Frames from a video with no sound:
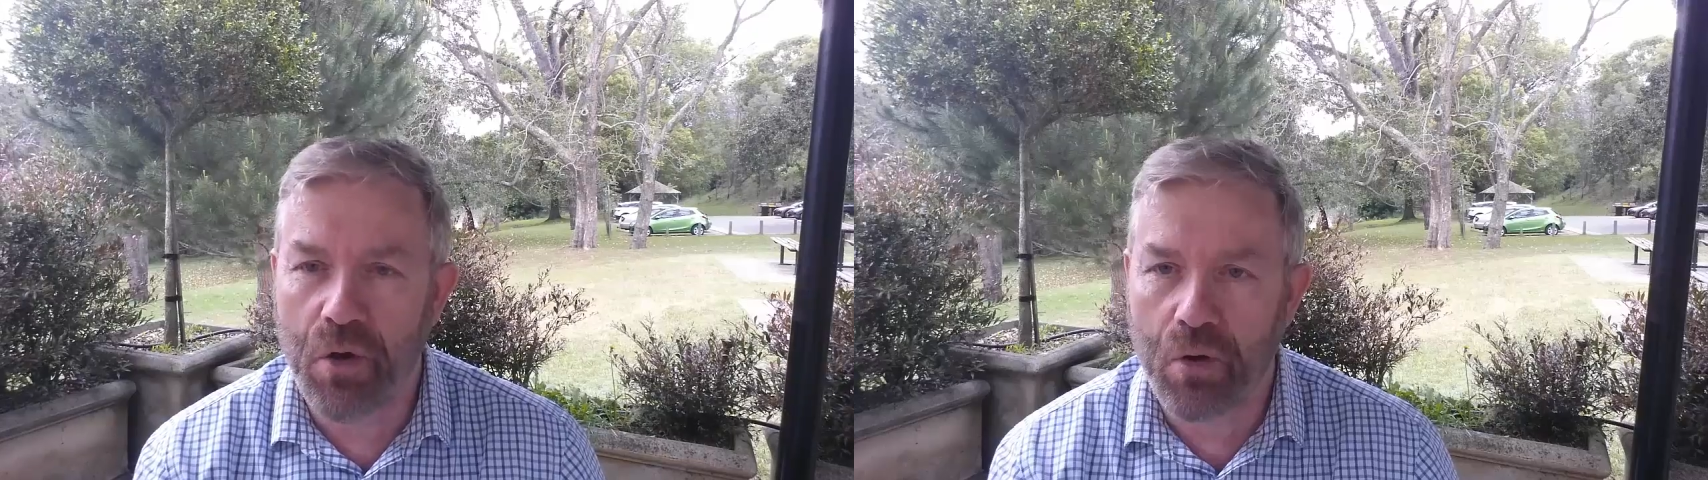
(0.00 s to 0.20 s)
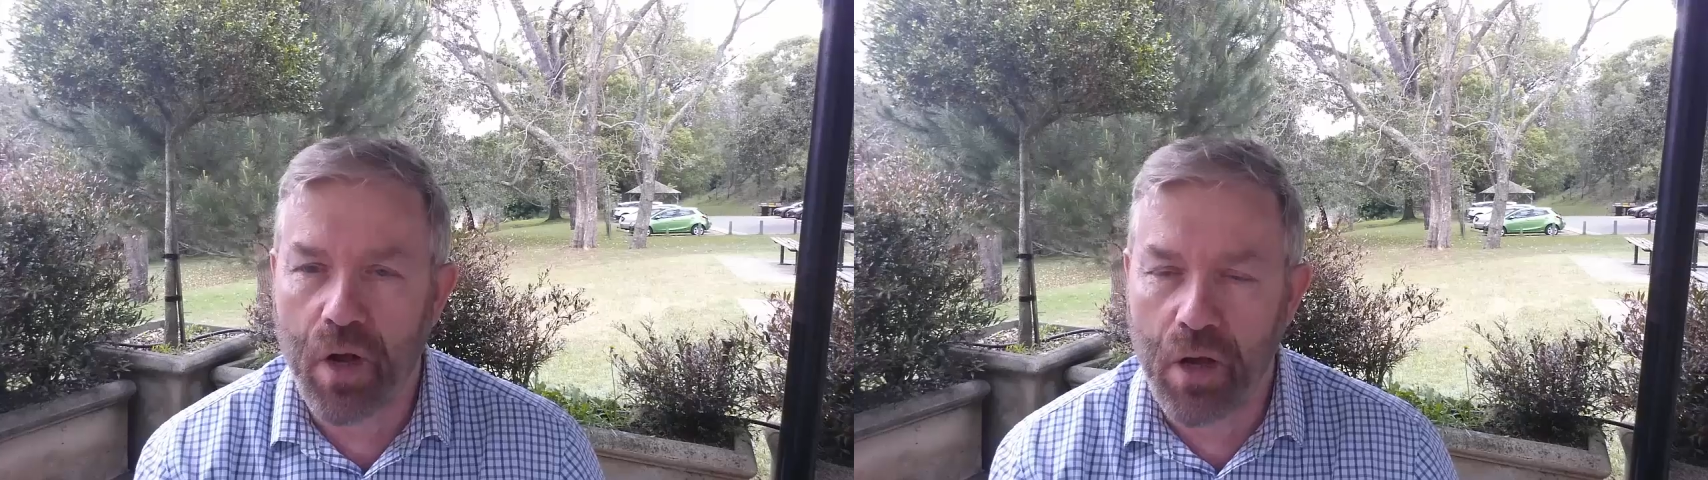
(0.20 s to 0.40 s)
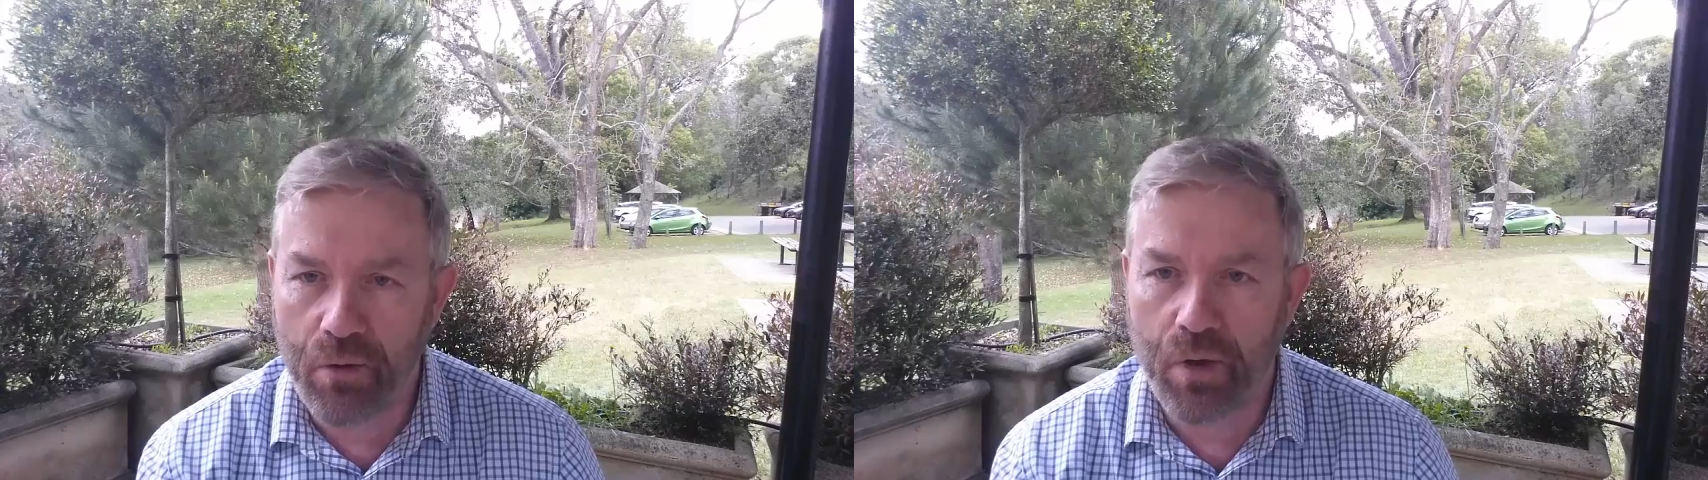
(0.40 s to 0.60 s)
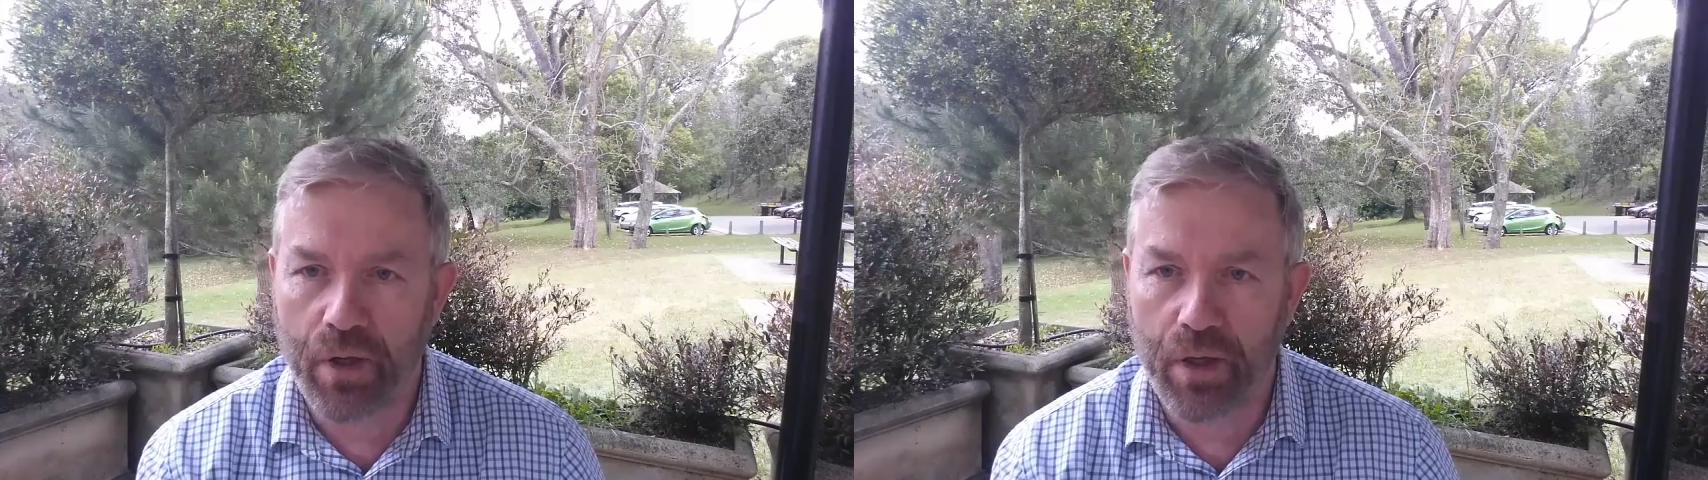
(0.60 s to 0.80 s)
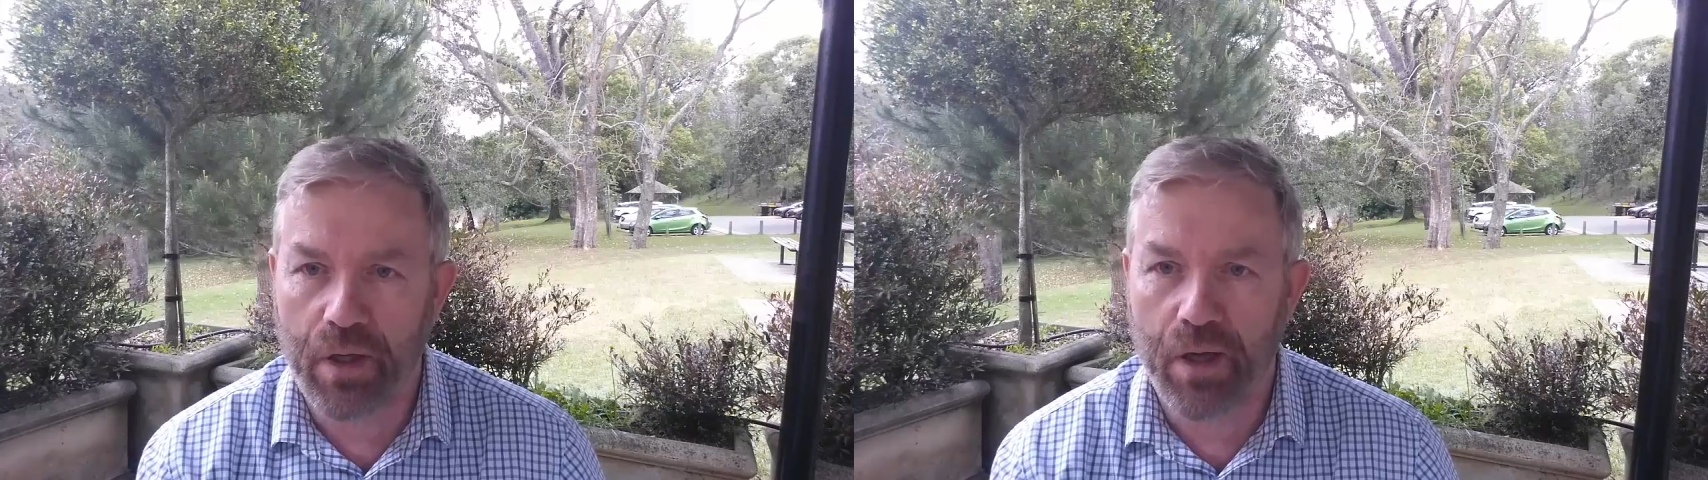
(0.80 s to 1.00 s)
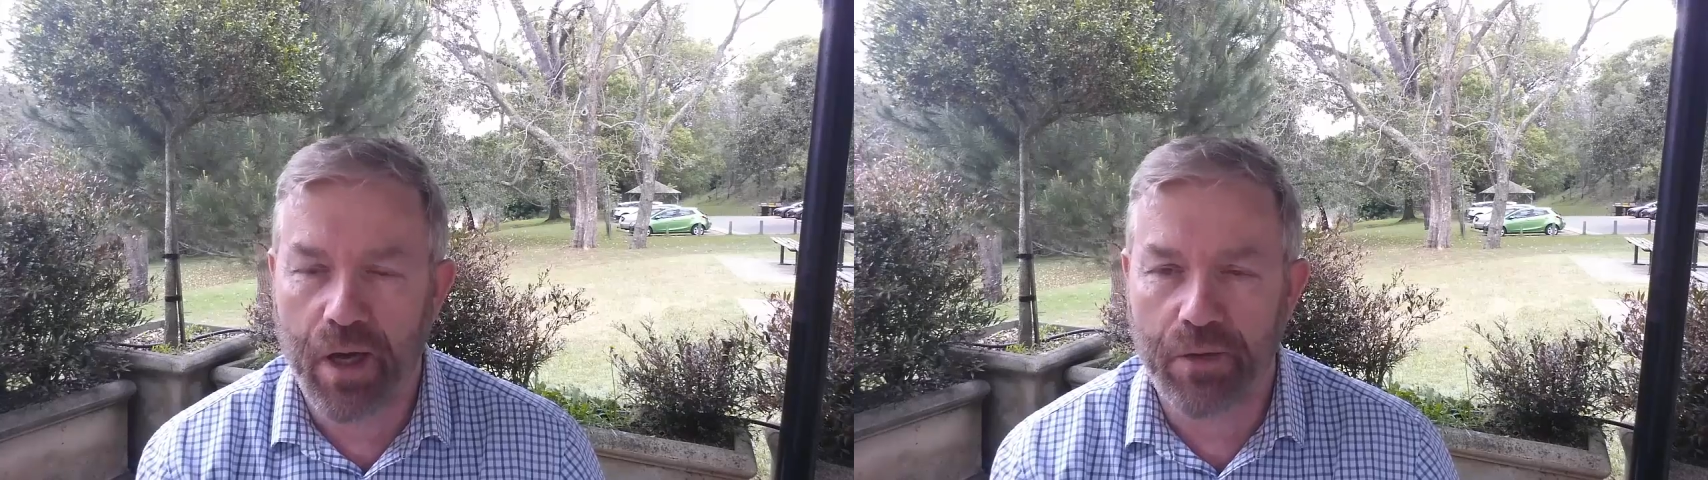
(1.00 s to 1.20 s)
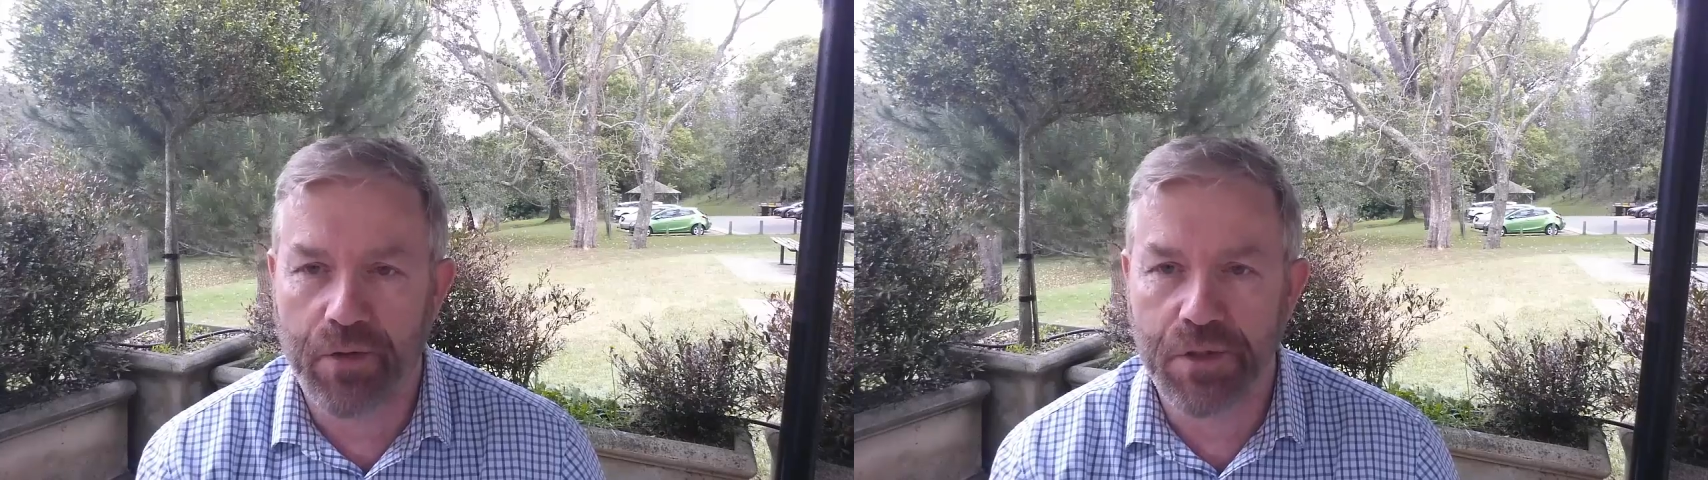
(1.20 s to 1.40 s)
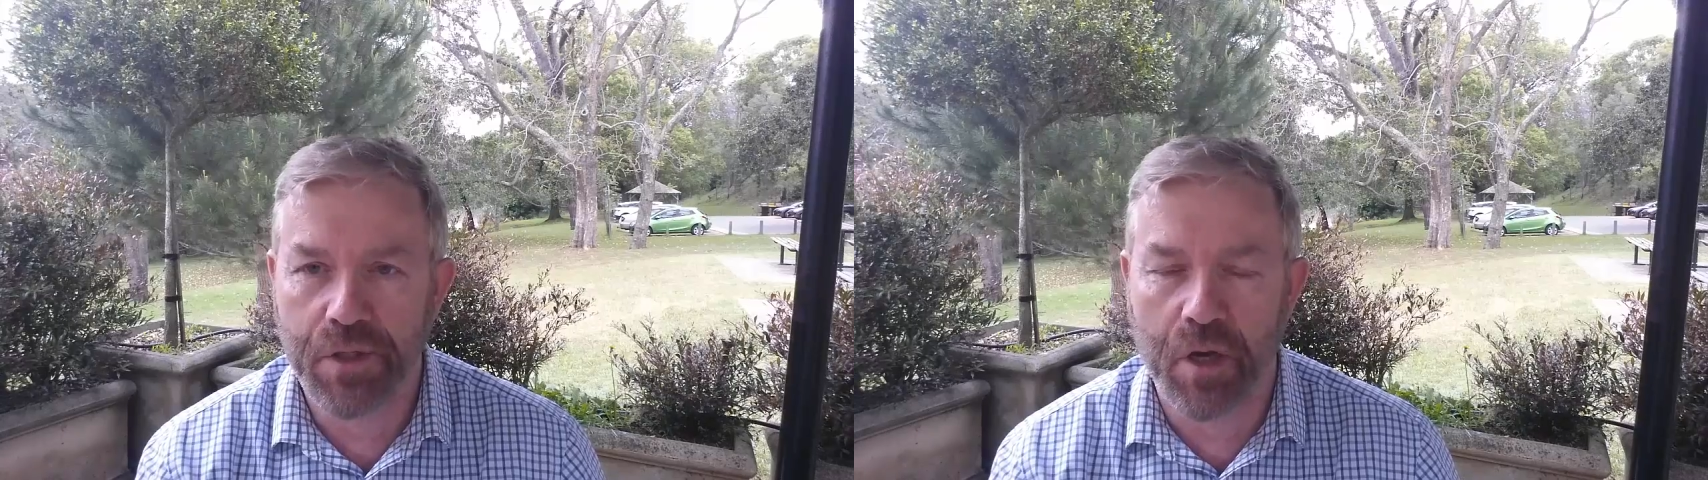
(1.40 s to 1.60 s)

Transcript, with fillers: not only had this